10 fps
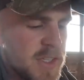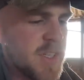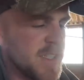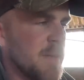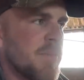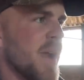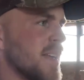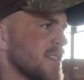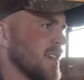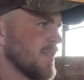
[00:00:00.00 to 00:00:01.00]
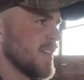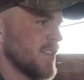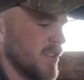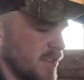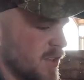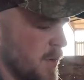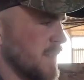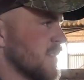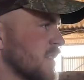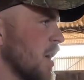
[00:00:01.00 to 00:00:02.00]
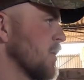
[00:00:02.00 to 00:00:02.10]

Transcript: just impressive. They're just doing so